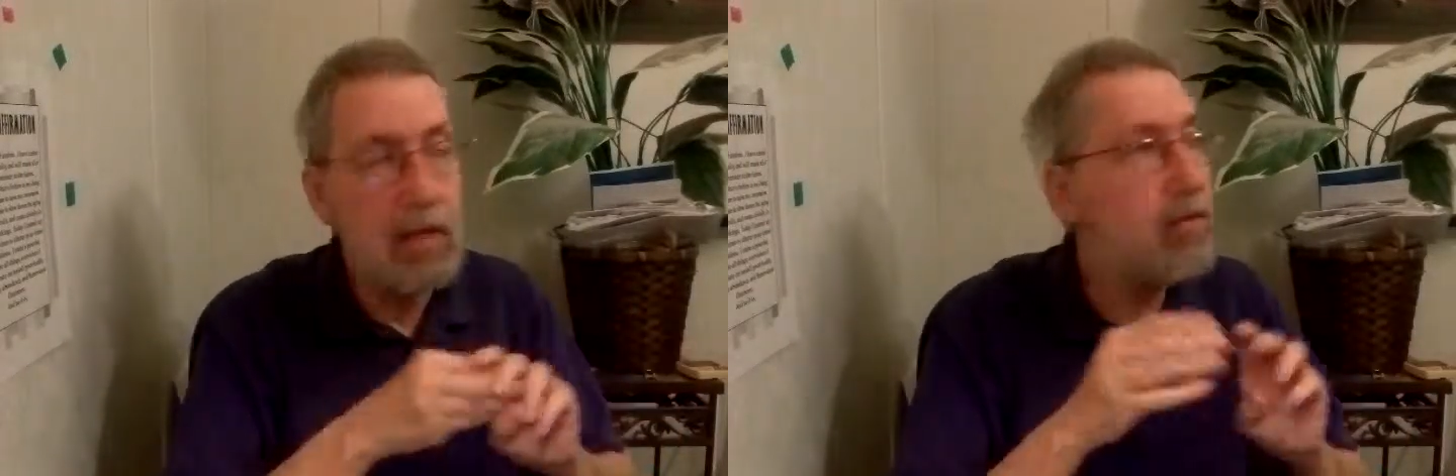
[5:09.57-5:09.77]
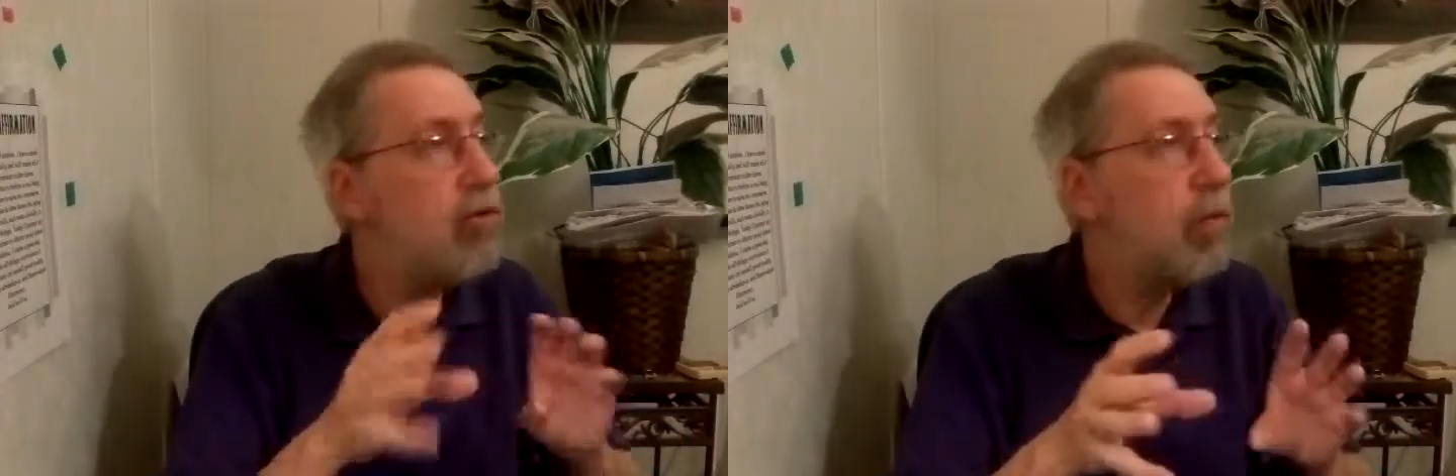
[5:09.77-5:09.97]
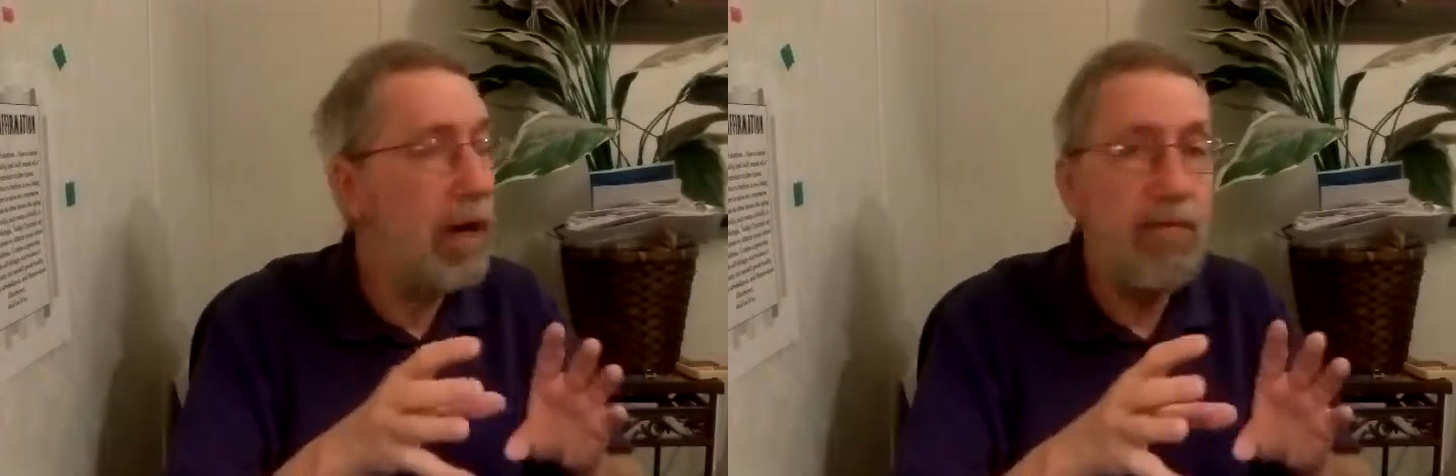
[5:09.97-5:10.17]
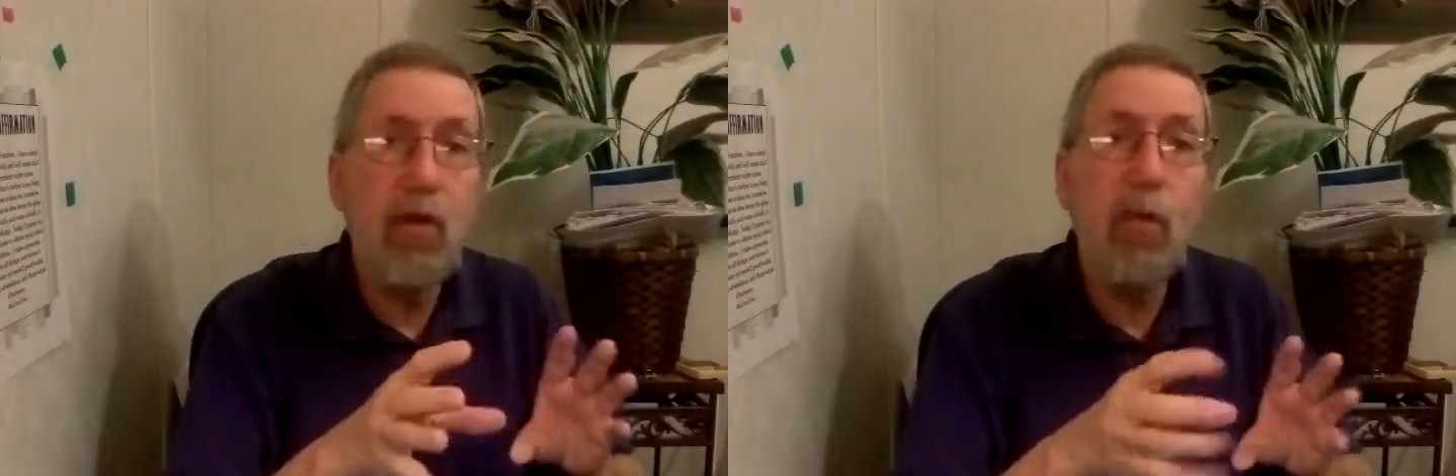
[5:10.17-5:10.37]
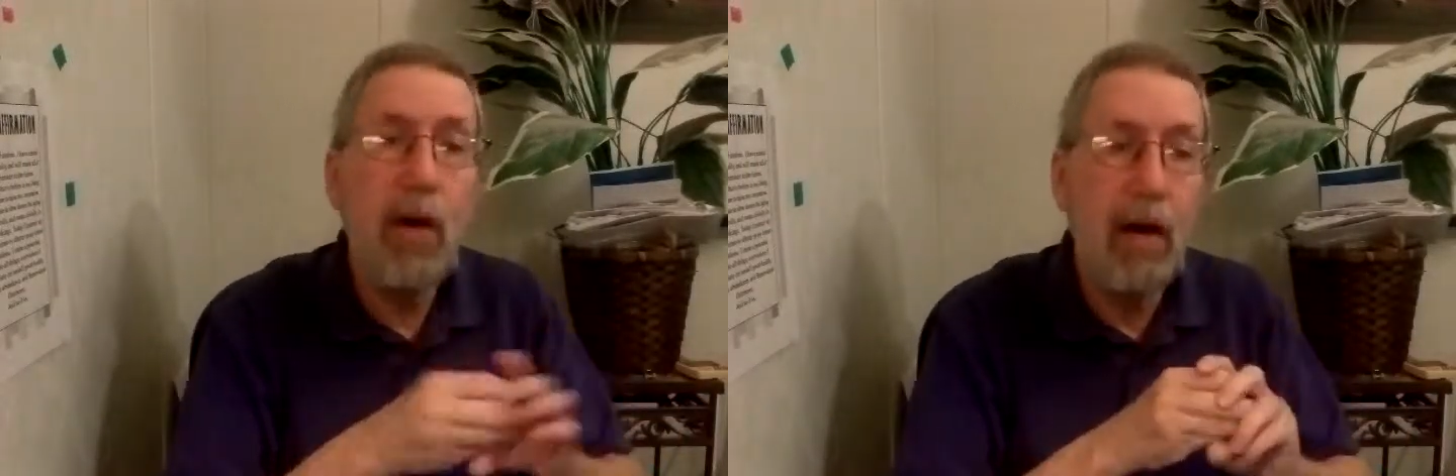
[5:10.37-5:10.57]
if
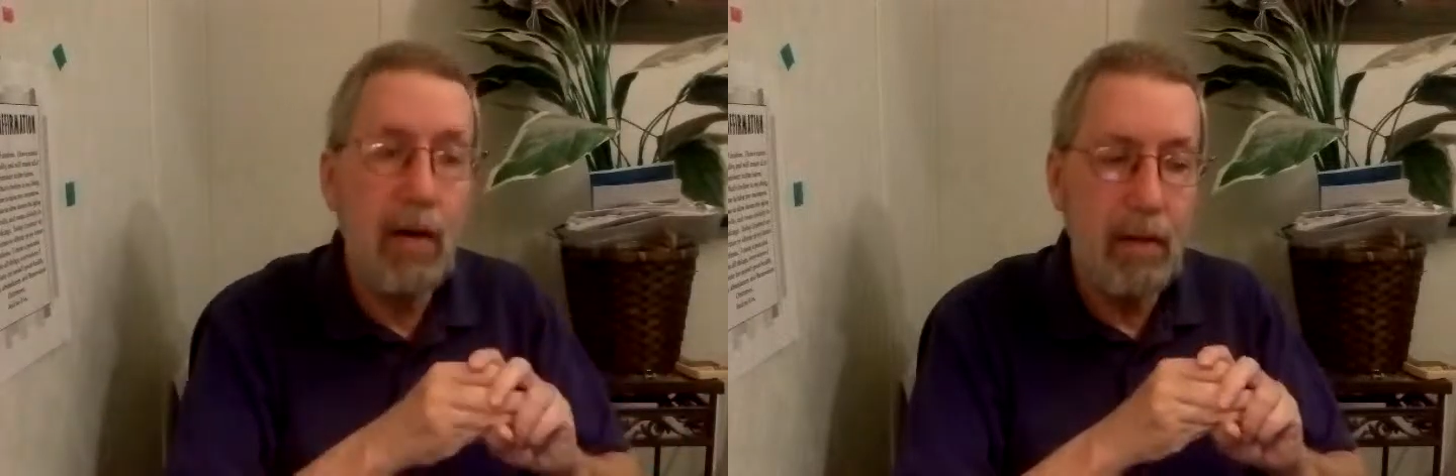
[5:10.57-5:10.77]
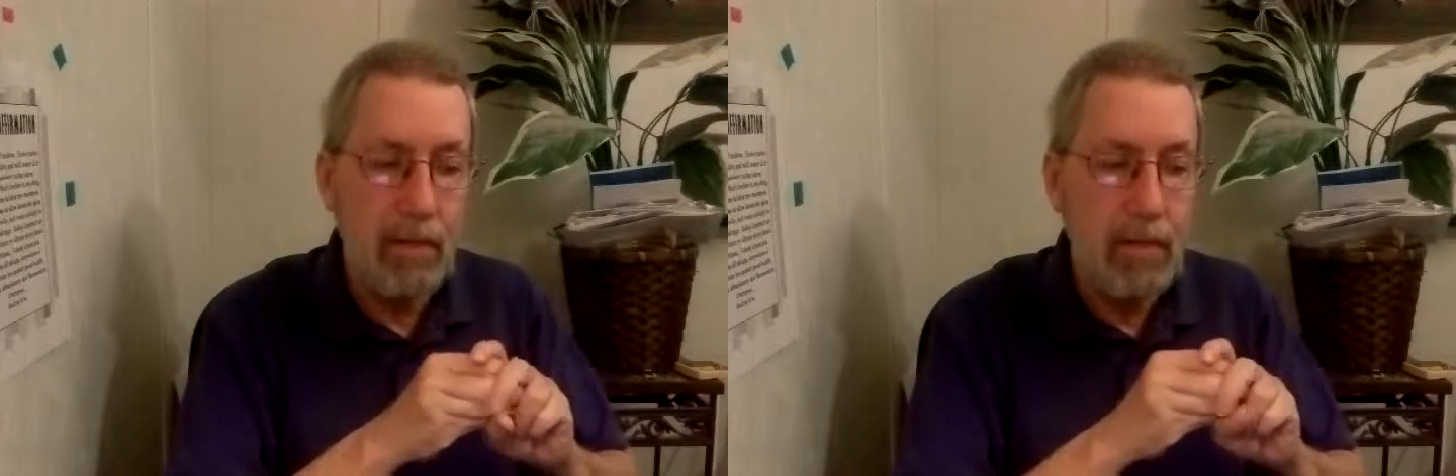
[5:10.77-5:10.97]
you will.